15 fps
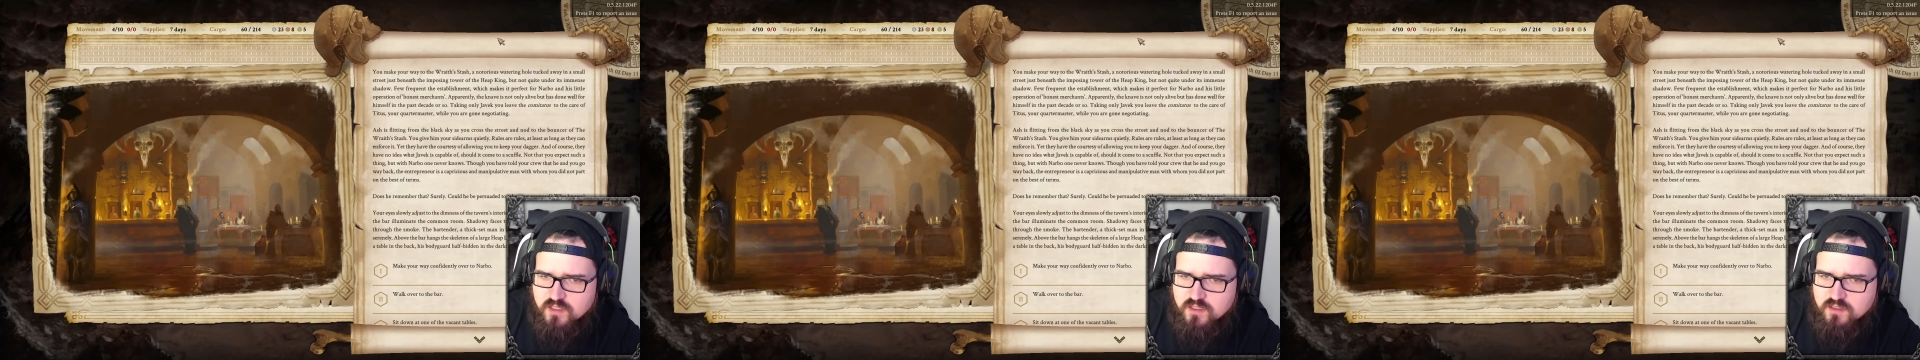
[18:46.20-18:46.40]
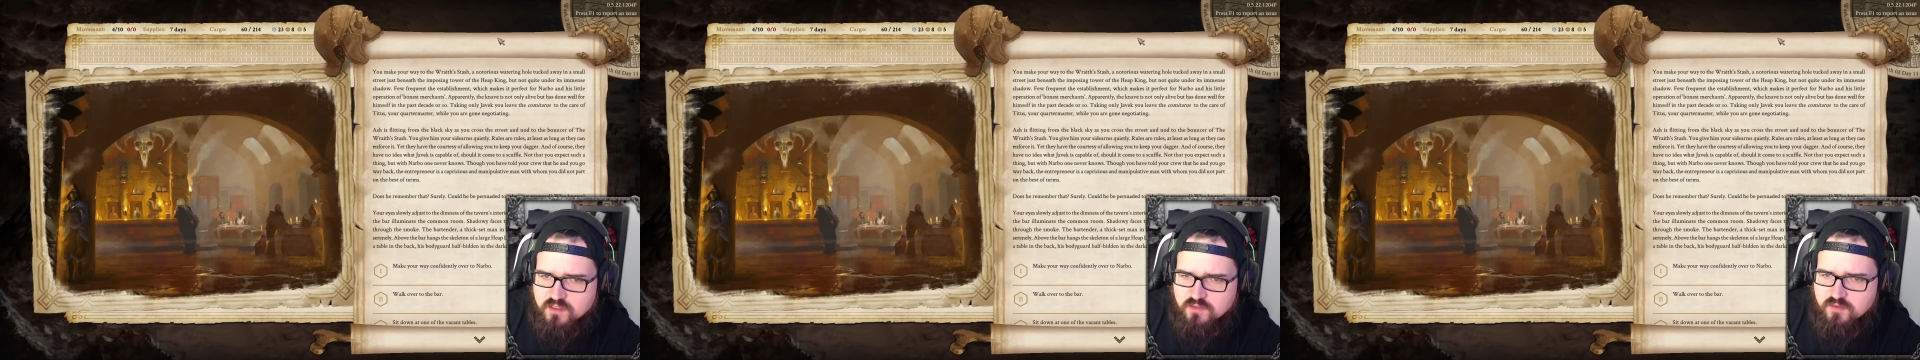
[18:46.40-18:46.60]

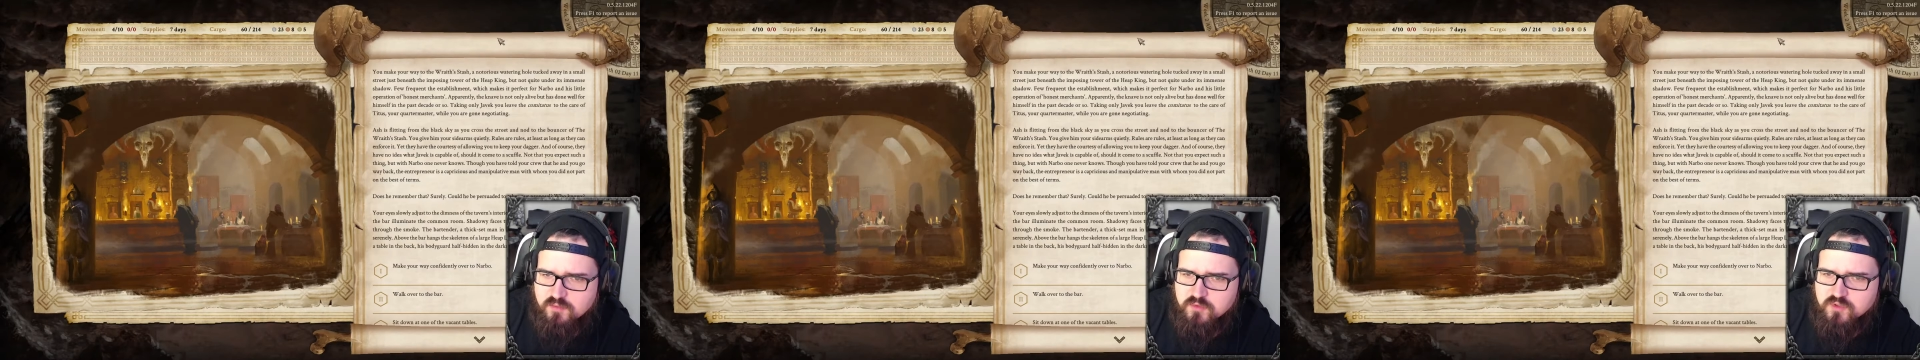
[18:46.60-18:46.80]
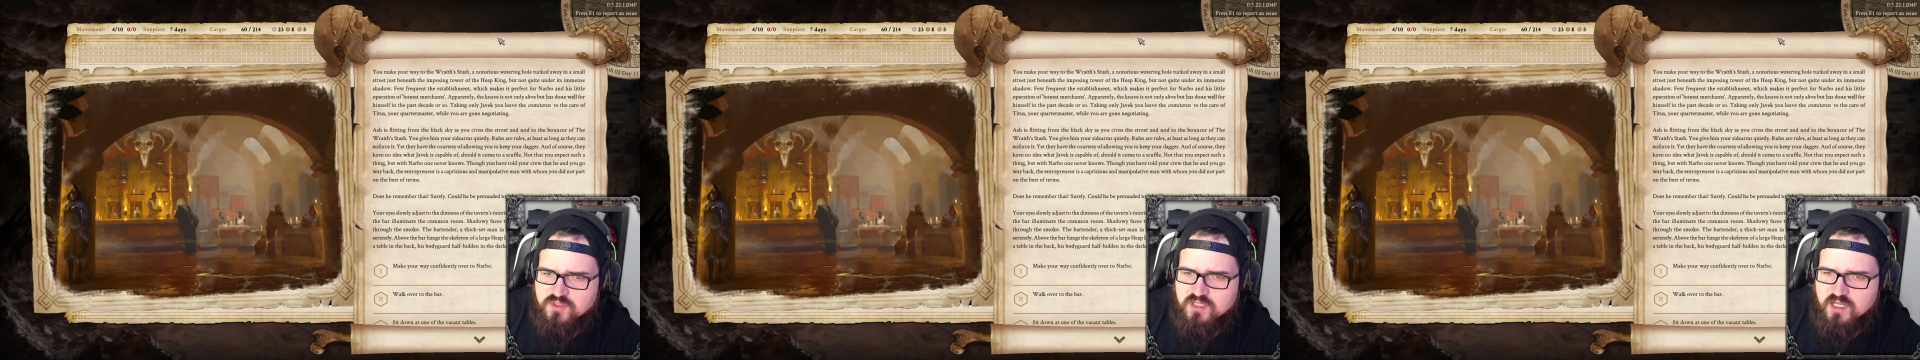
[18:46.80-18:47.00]
Give him
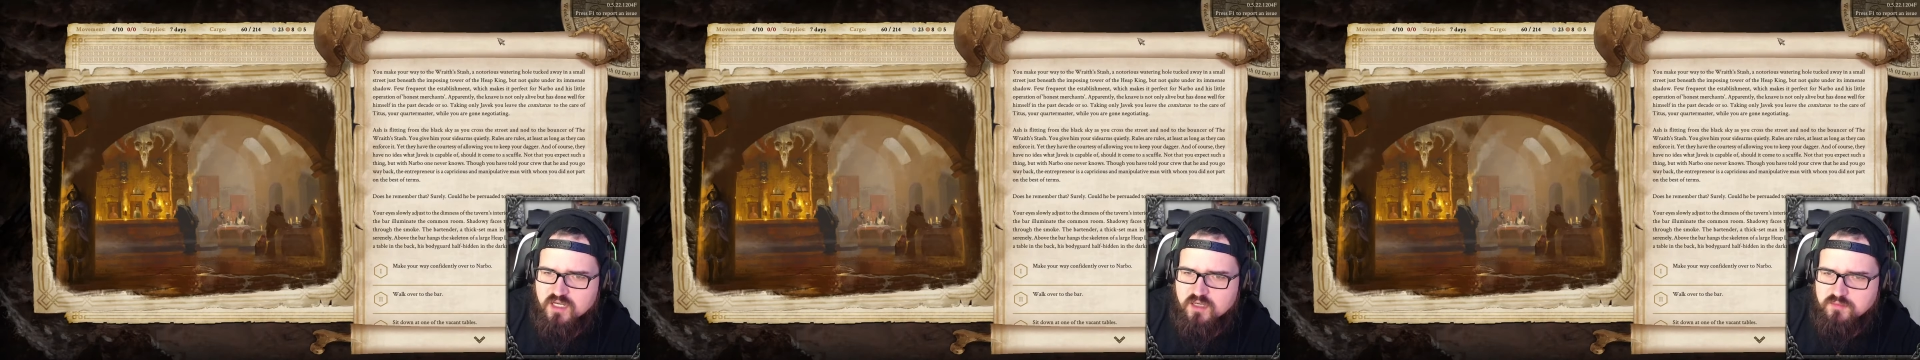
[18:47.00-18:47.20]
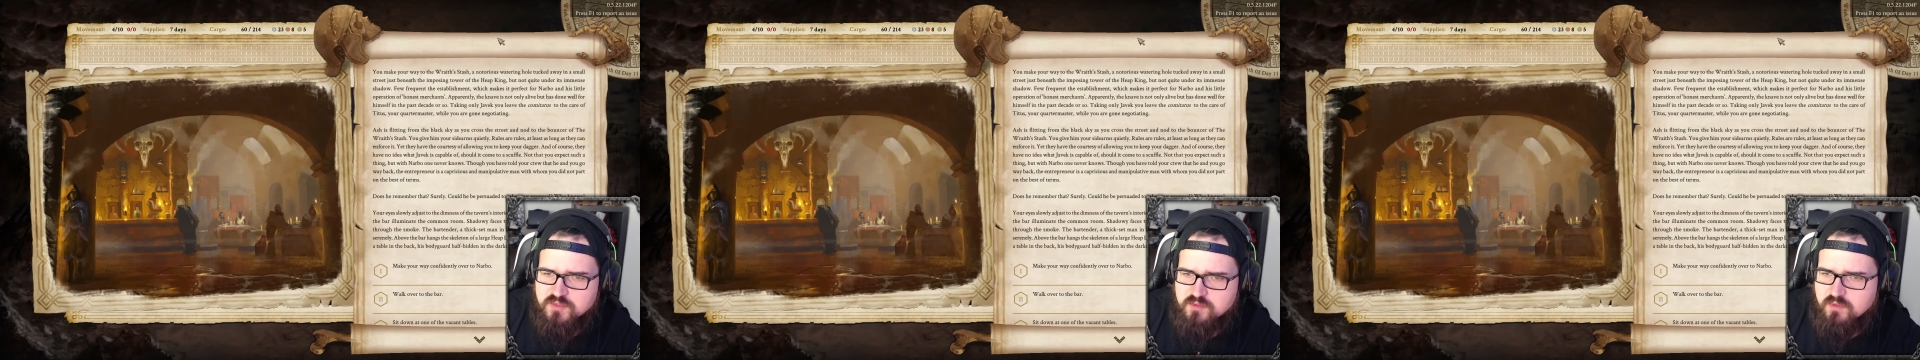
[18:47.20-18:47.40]
your
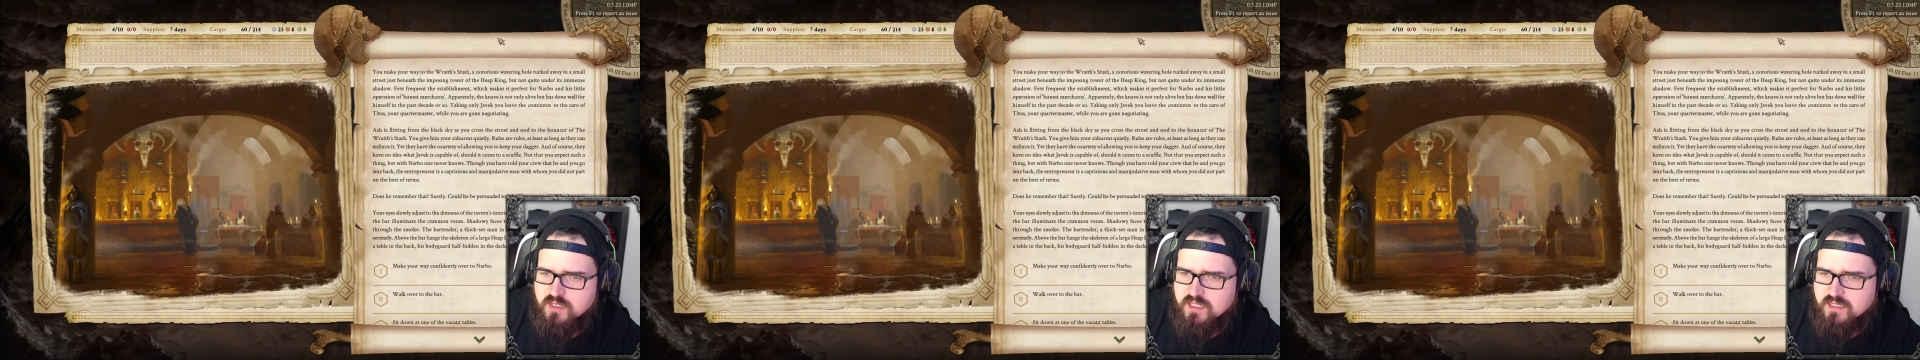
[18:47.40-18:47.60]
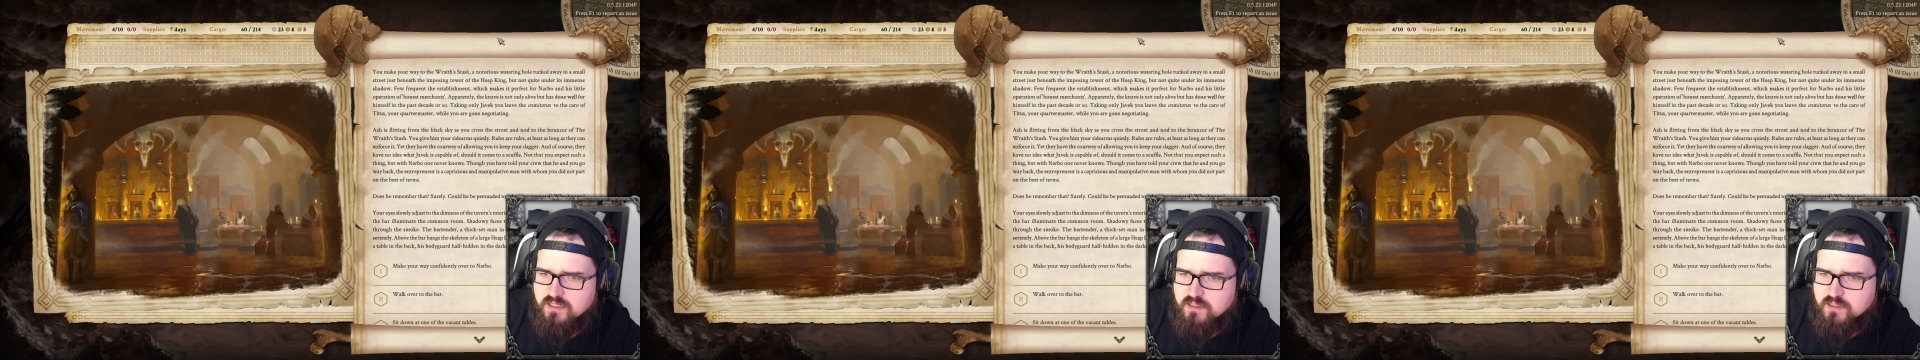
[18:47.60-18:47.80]
Sodom
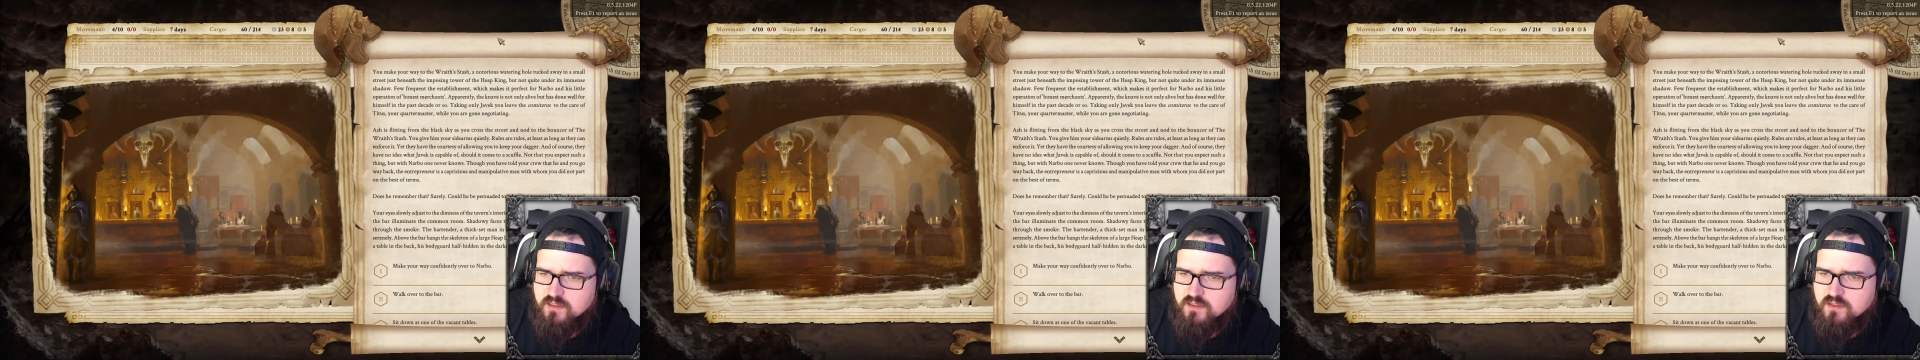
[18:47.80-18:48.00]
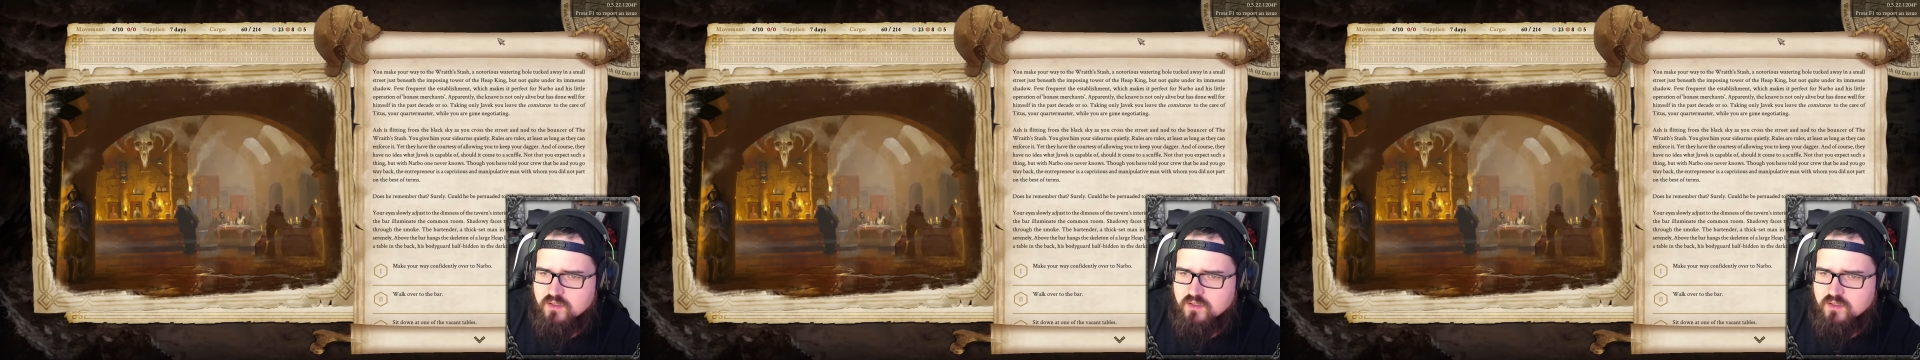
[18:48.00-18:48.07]
squarely.